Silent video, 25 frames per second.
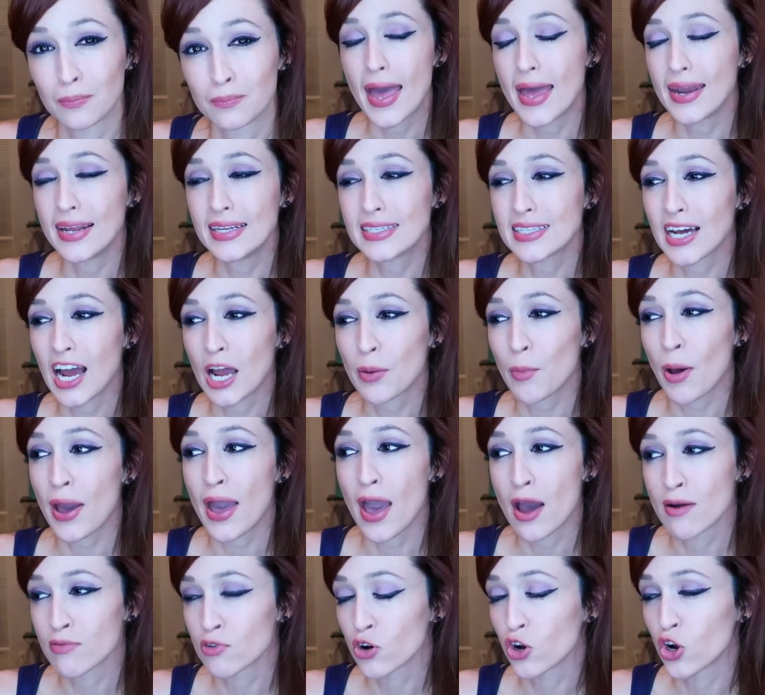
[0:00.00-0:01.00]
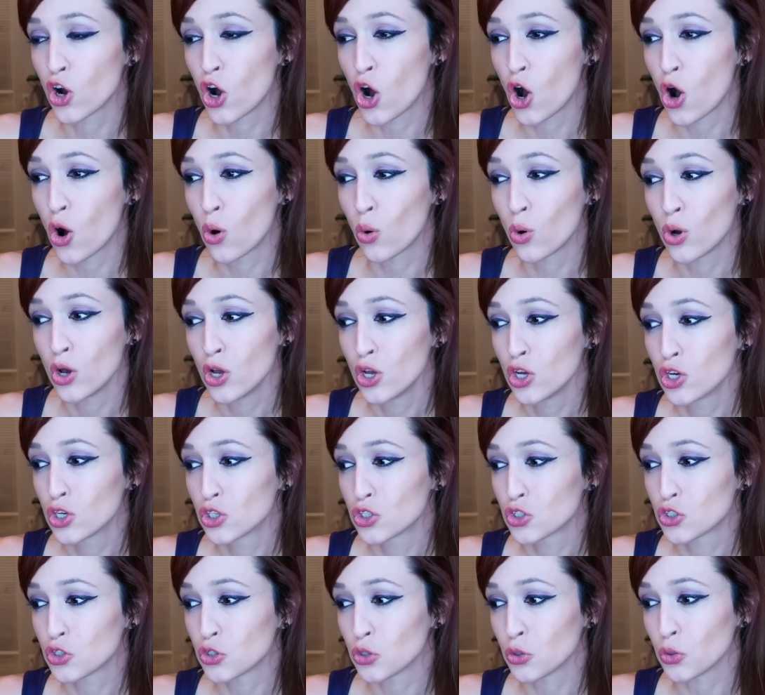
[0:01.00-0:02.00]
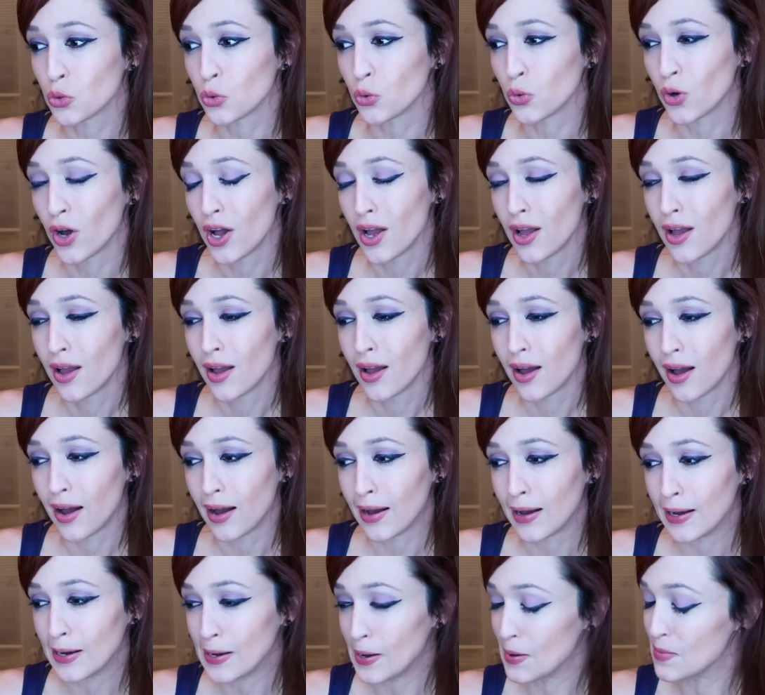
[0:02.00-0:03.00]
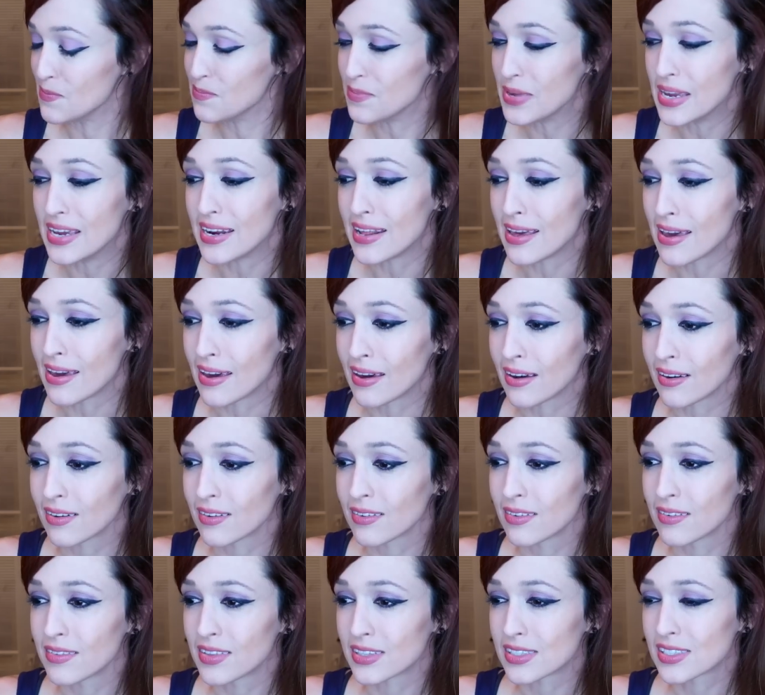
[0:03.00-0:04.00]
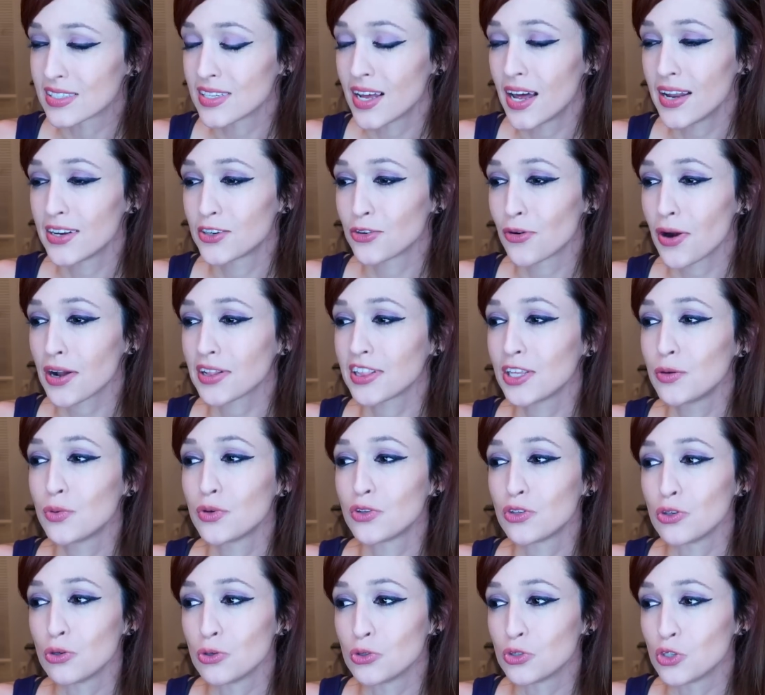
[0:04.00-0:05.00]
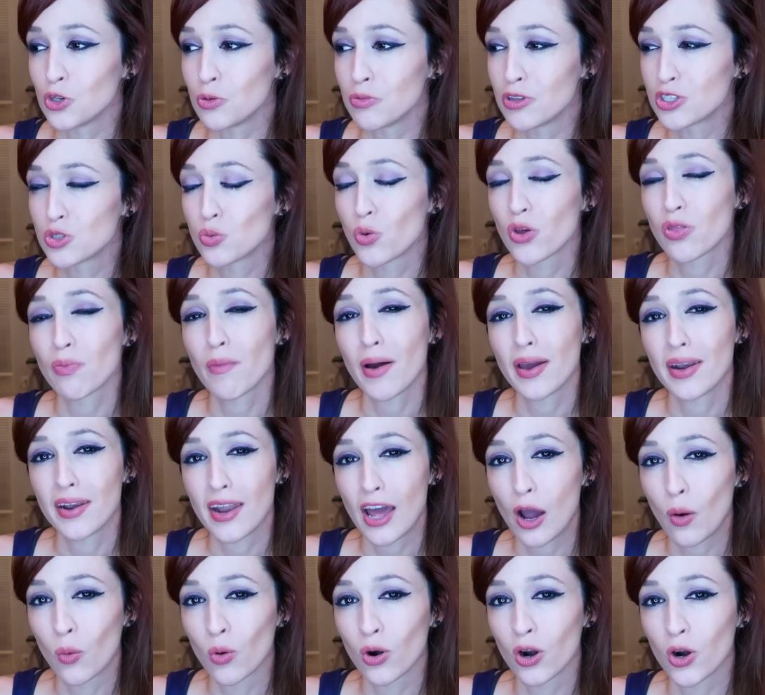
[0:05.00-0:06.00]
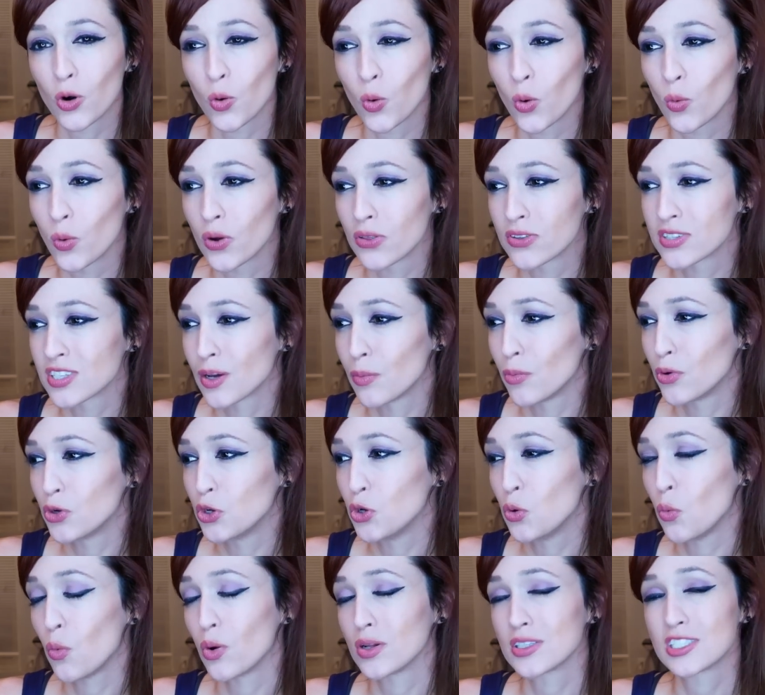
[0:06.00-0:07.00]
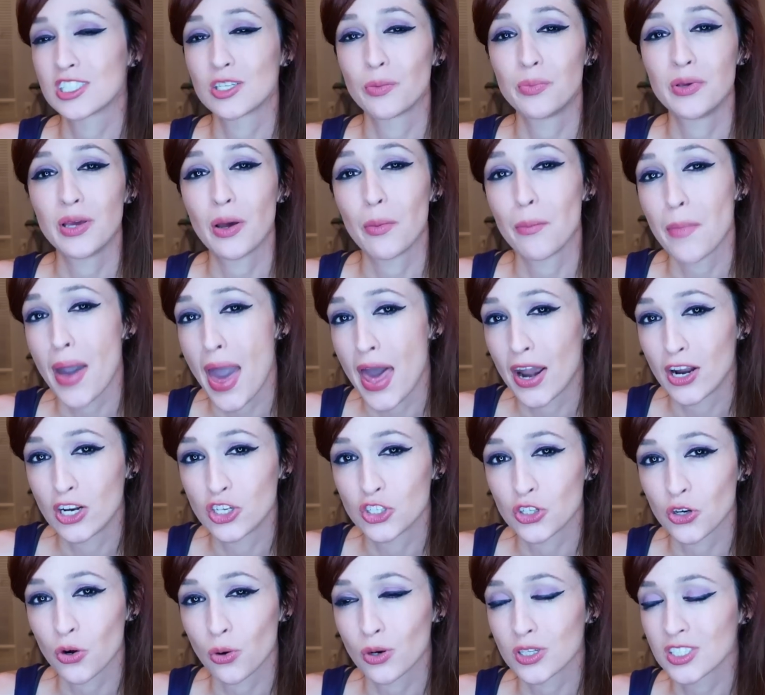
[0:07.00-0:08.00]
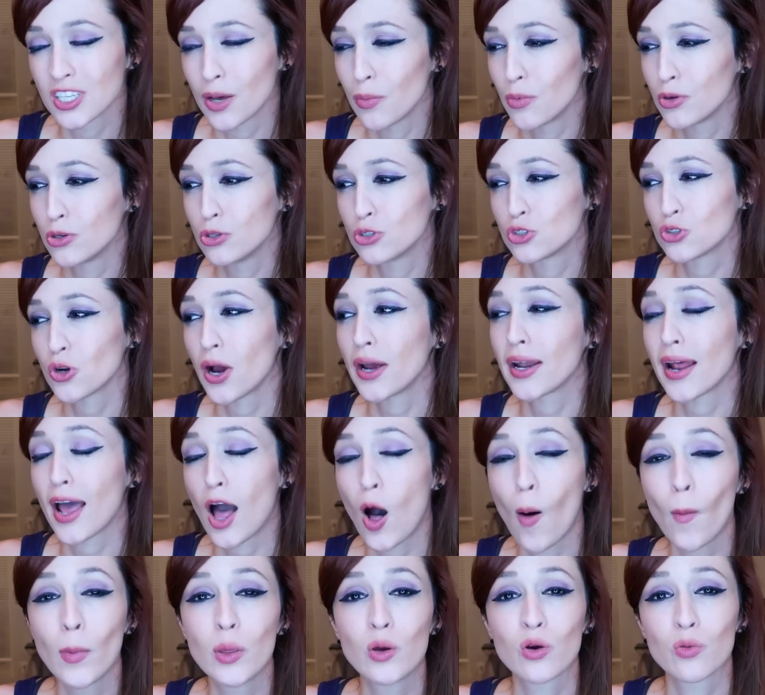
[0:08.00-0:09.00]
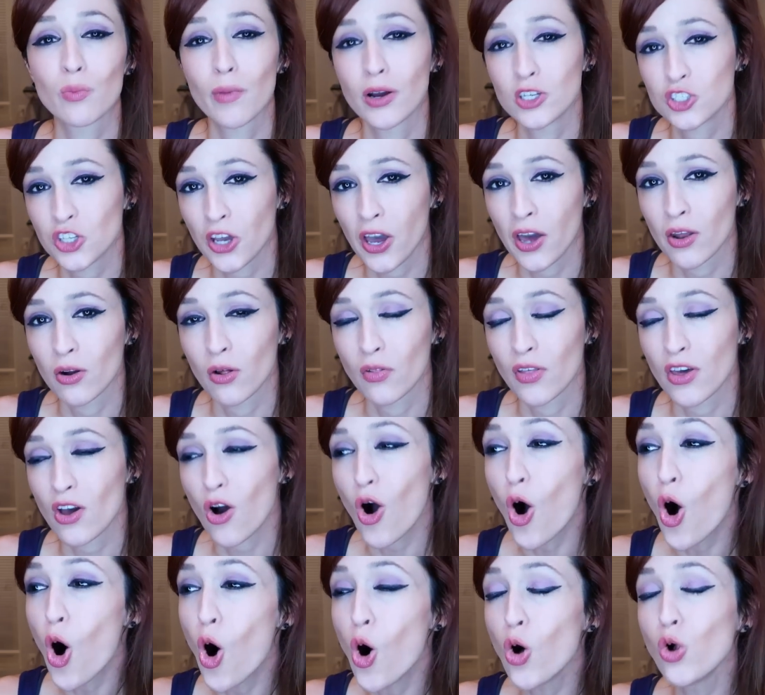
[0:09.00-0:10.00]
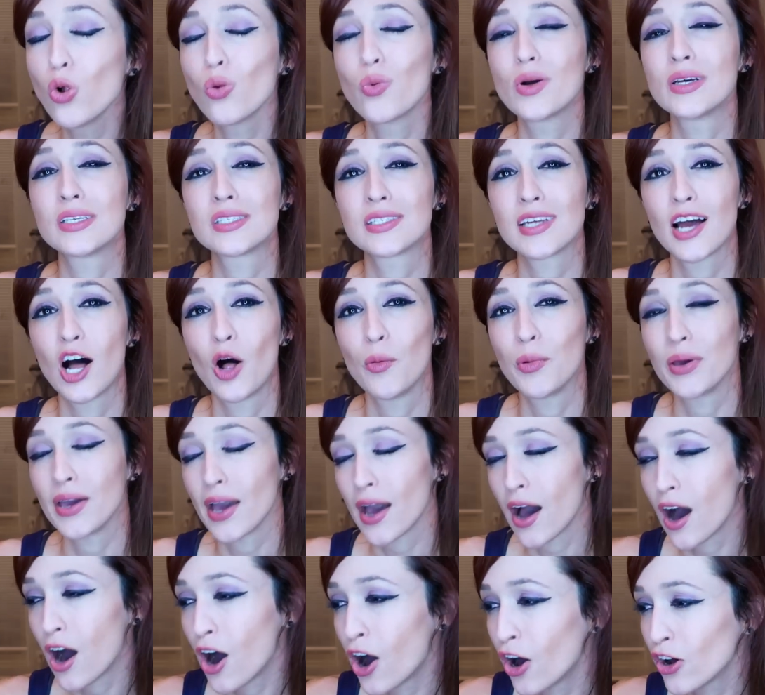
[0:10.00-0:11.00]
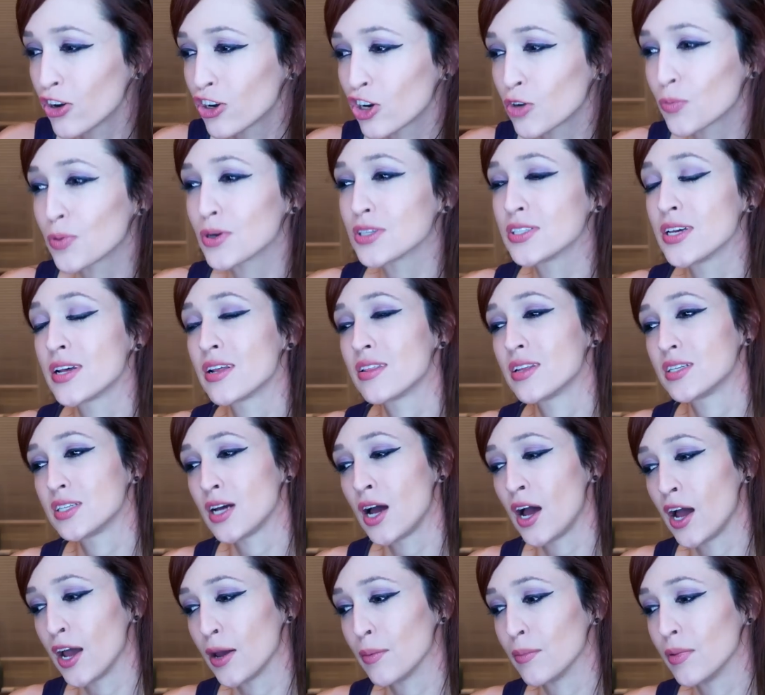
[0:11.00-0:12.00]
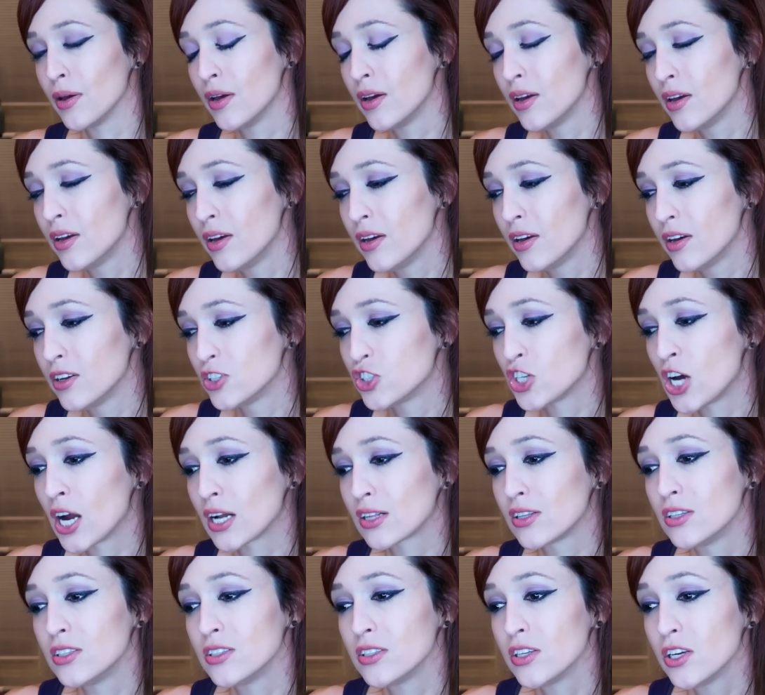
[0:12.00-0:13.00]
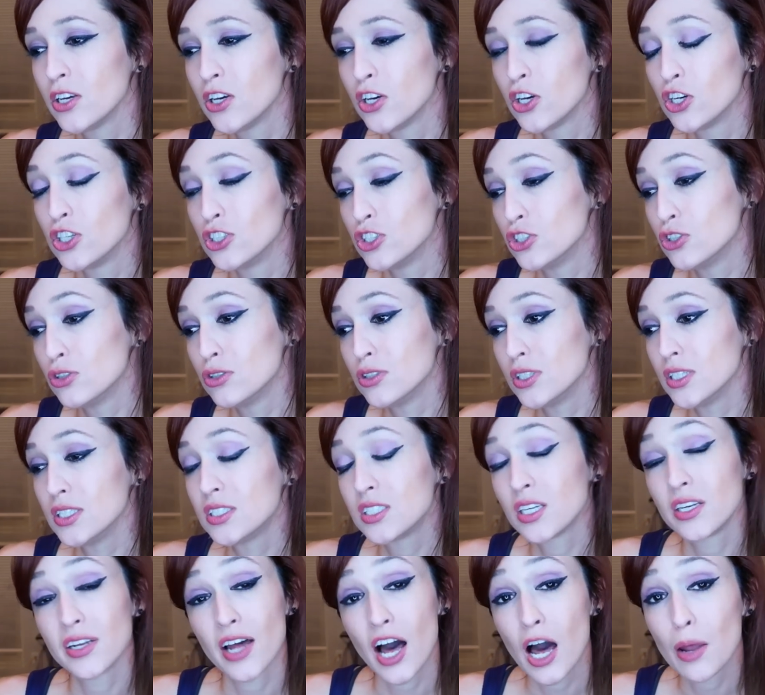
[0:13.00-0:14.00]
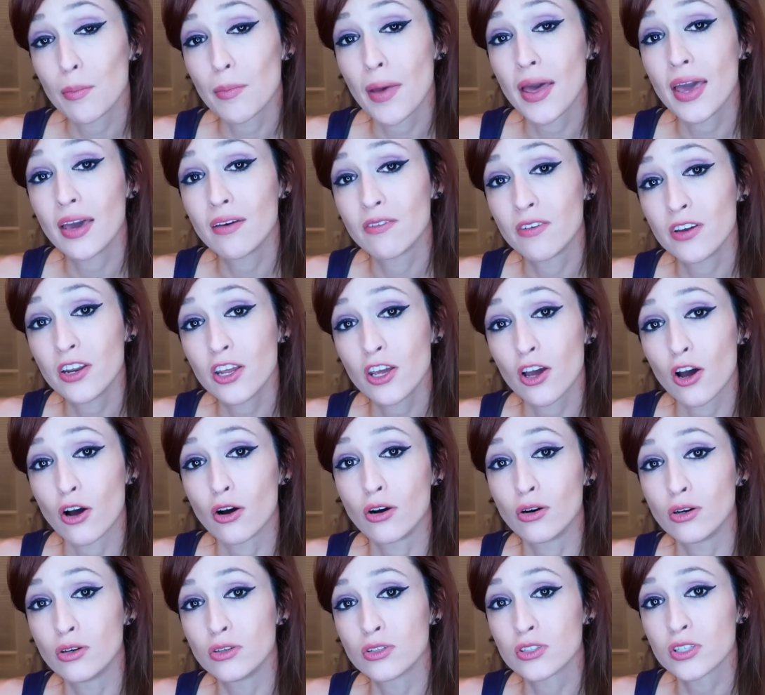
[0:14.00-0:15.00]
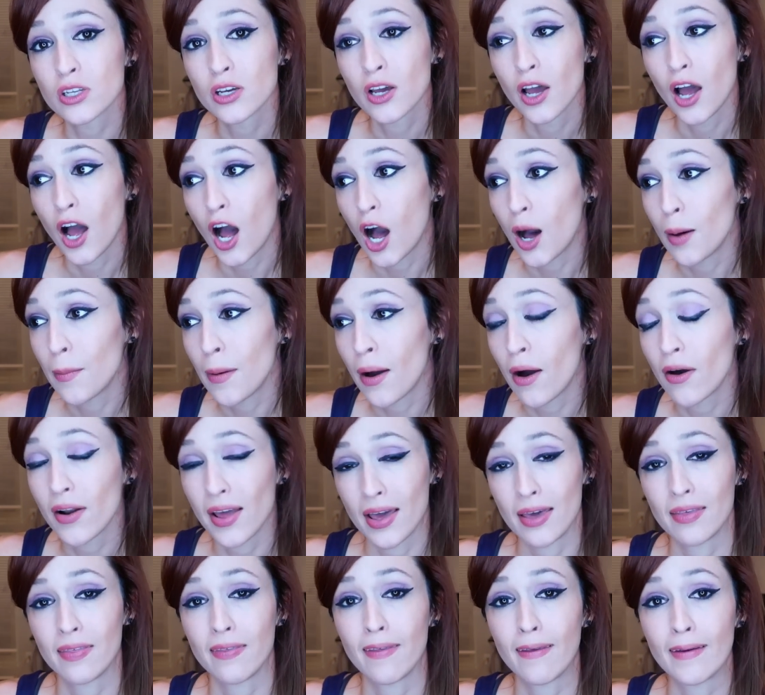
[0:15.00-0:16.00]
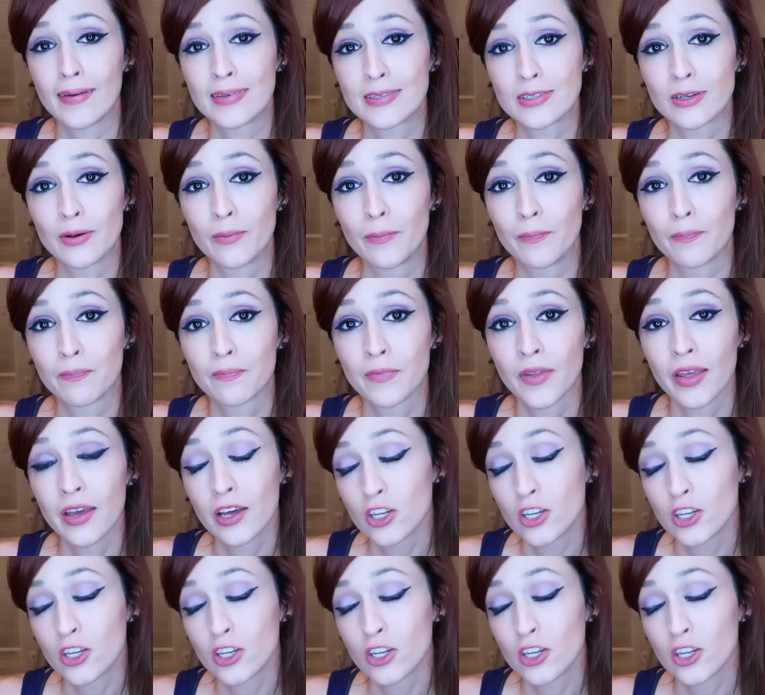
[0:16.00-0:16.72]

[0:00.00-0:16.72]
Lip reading: Anytime I ever go to a meeting that's not directly with YouTube, that's with my network or with someone who wants to be a manager or someone who's trying to help me with my channel, they always tell me 100% of the time, Jacqueline, you need to not make videos about atheism.